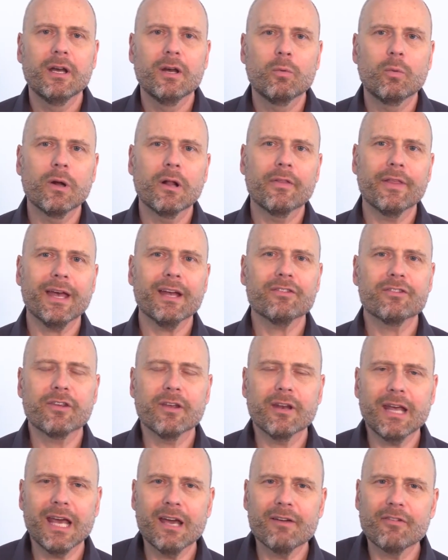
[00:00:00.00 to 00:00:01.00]
Well, that's
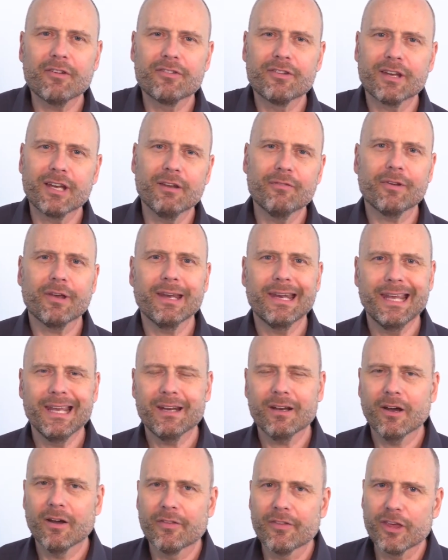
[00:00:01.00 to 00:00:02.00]
going to have a significant
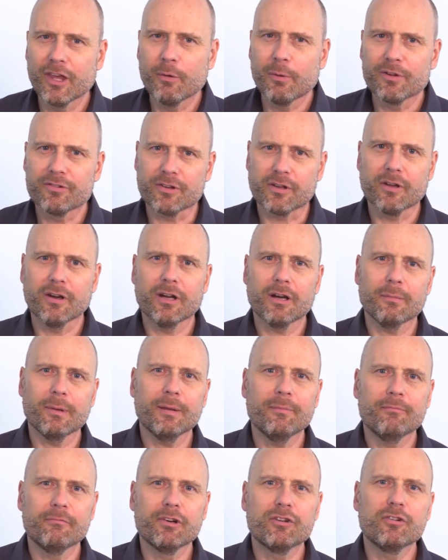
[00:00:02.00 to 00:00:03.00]
hit on the US
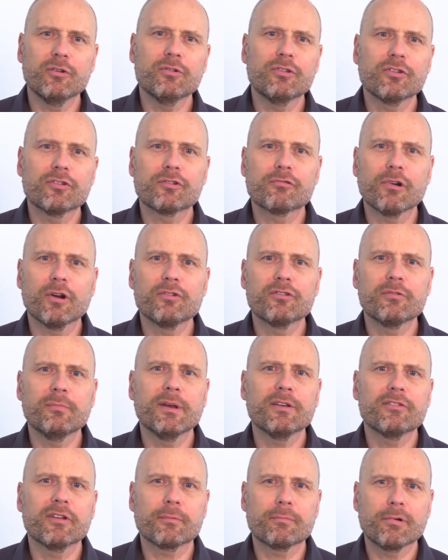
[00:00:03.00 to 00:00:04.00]
economy. Reduces gross
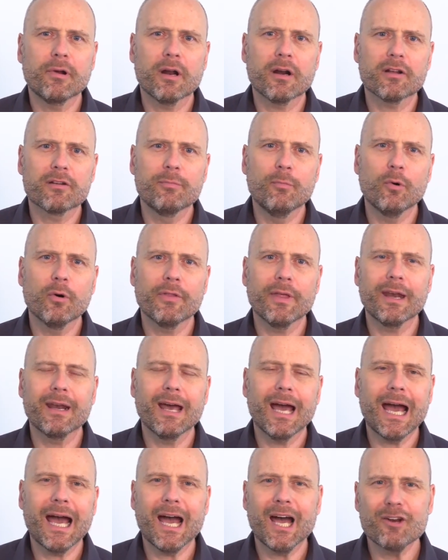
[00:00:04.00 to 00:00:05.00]
domestic product more than
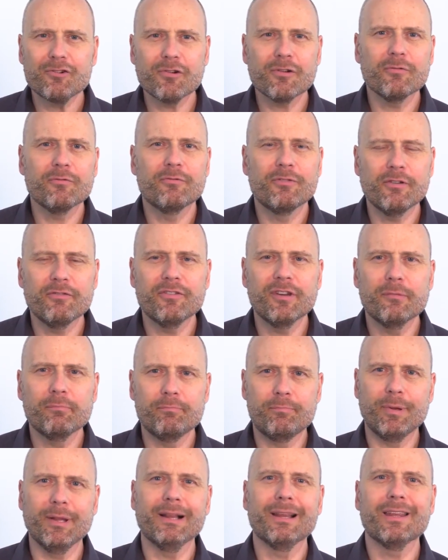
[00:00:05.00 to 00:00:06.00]

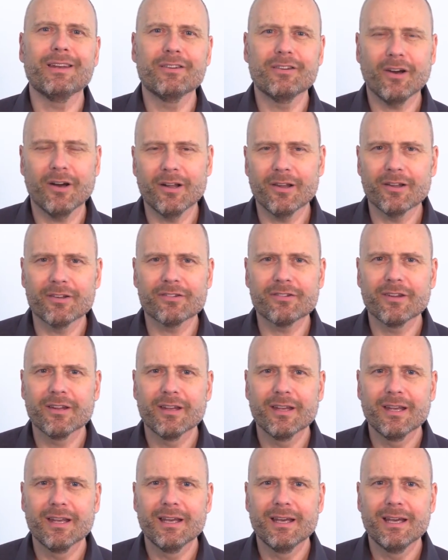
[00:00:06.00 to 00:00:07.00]
$150 billion
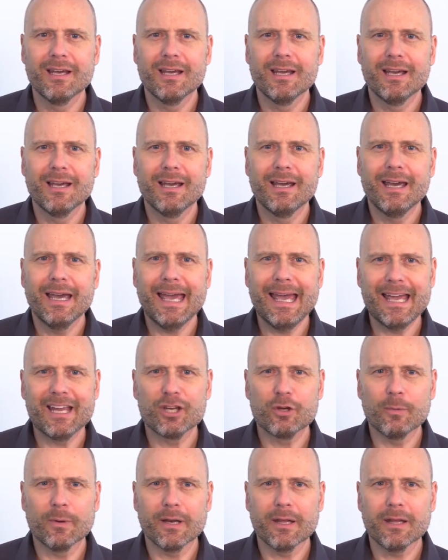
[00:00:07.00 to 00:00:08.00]

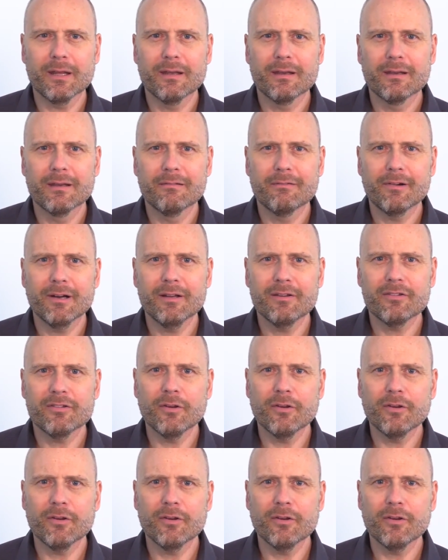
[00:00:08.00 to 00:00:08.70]
annually, right?